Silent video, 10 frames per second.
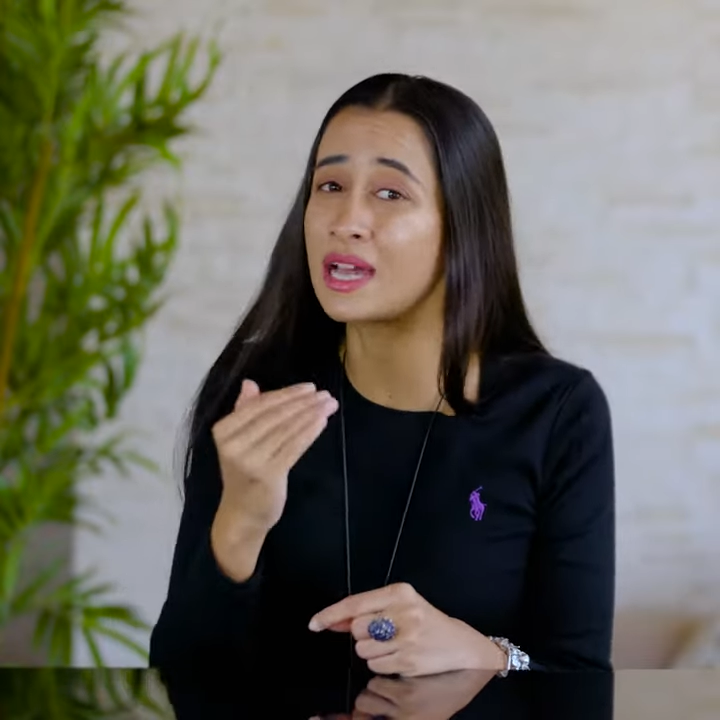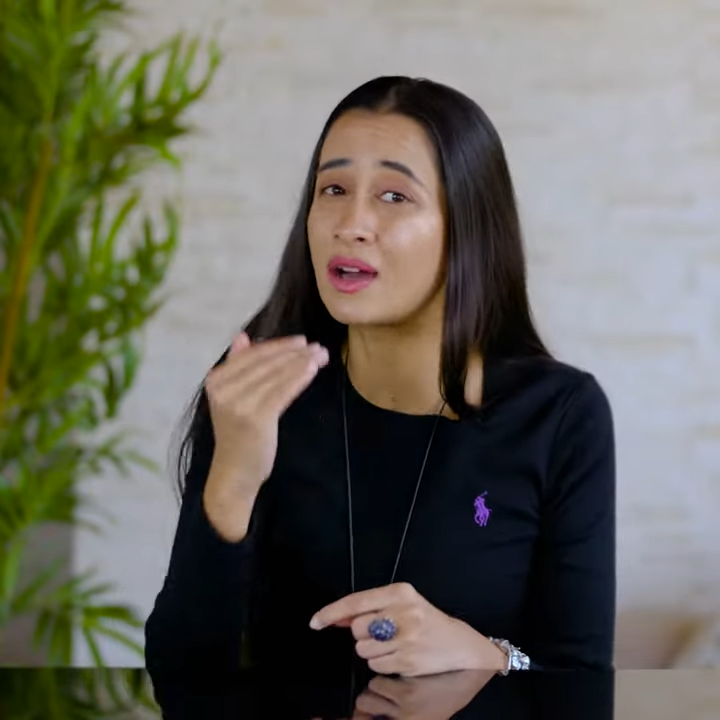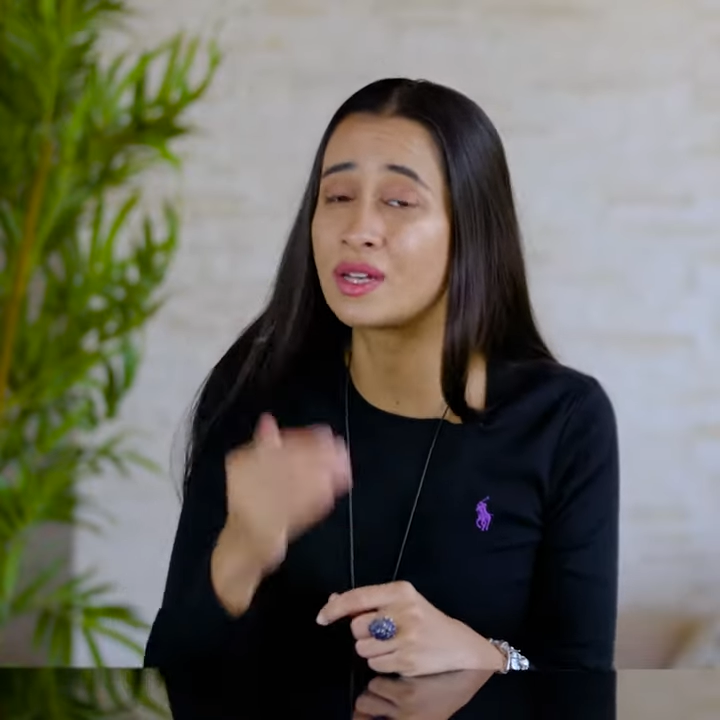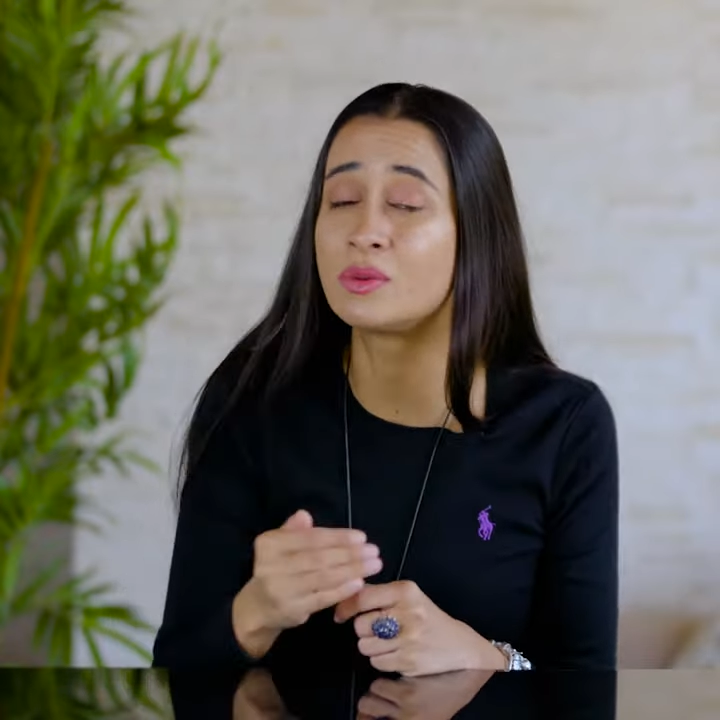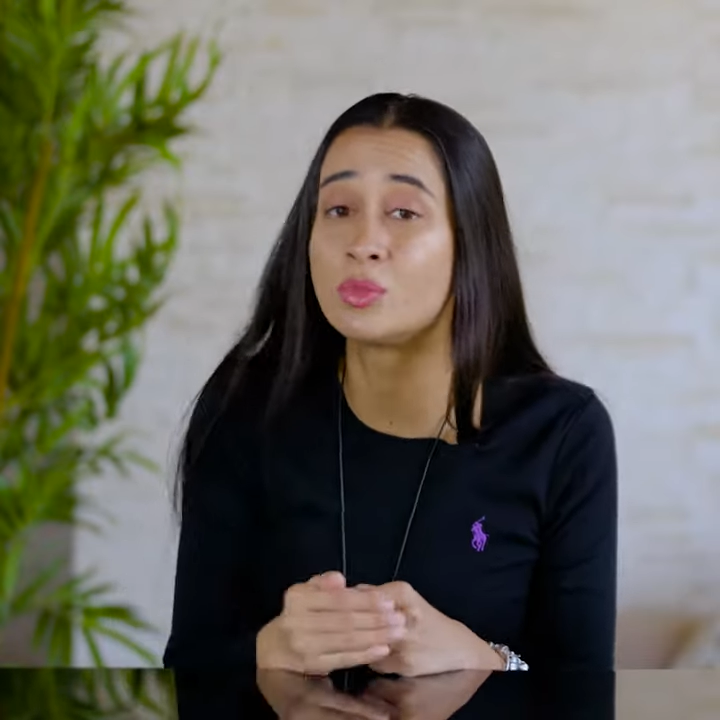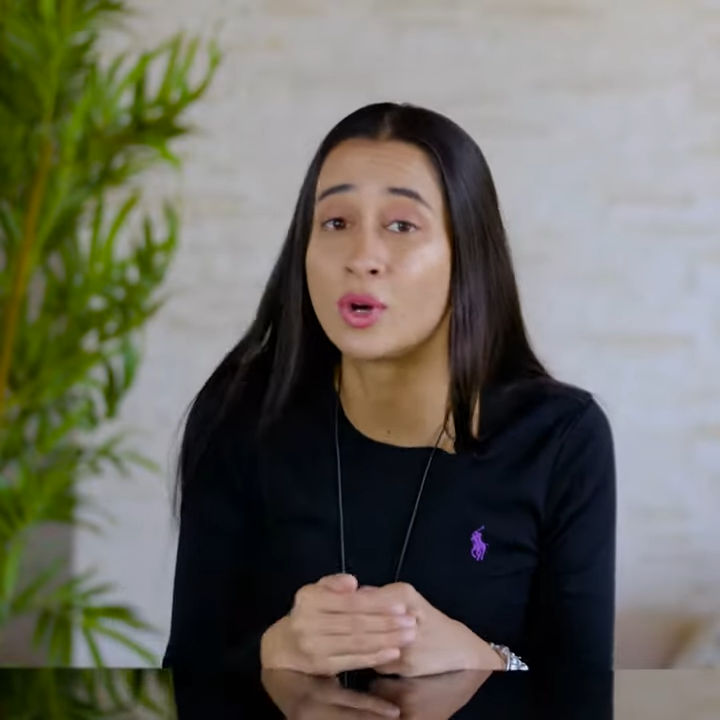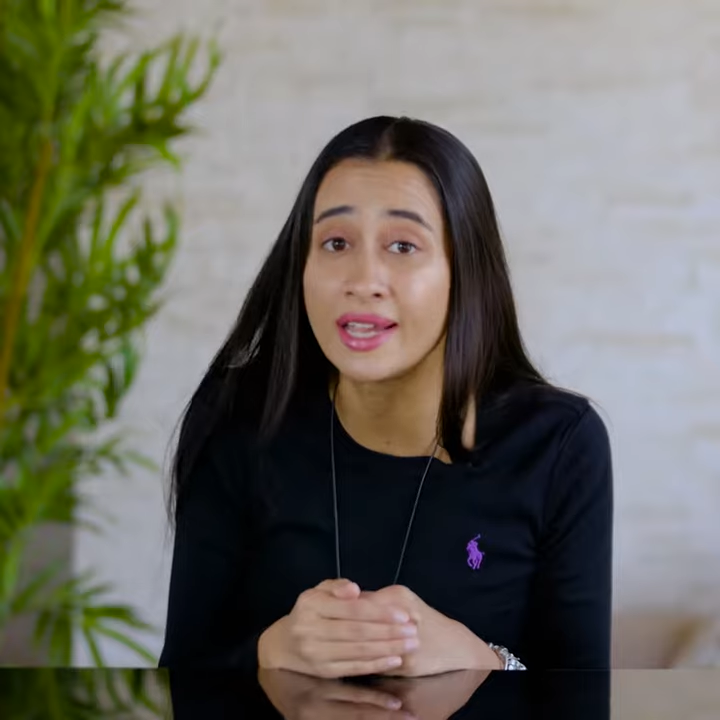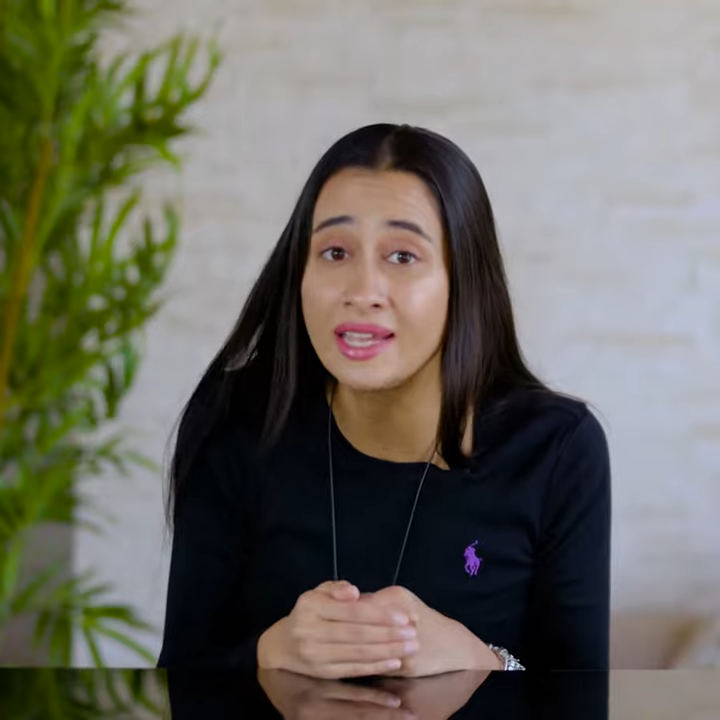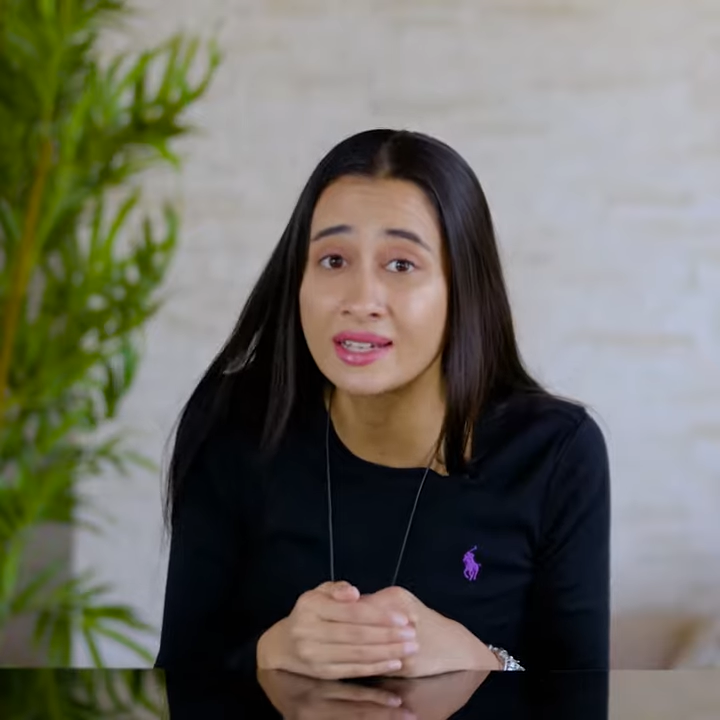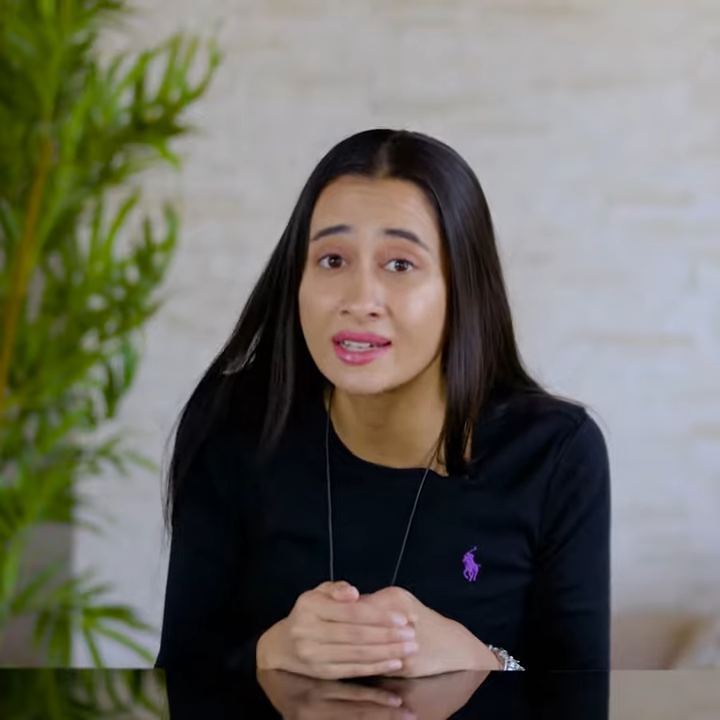down and
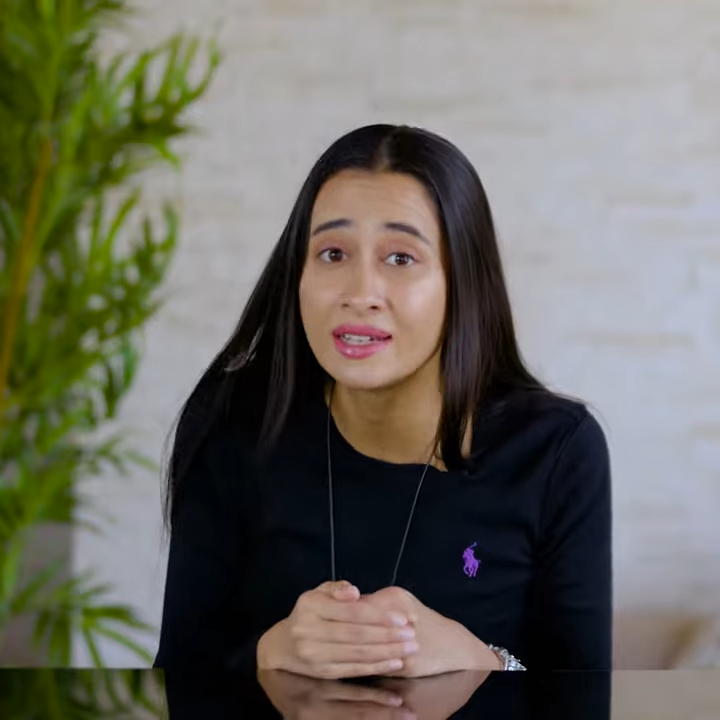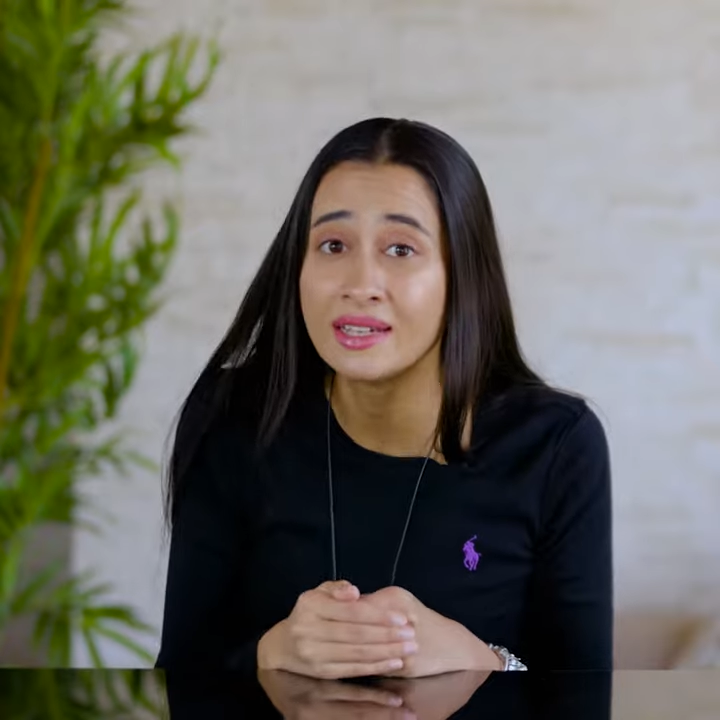break.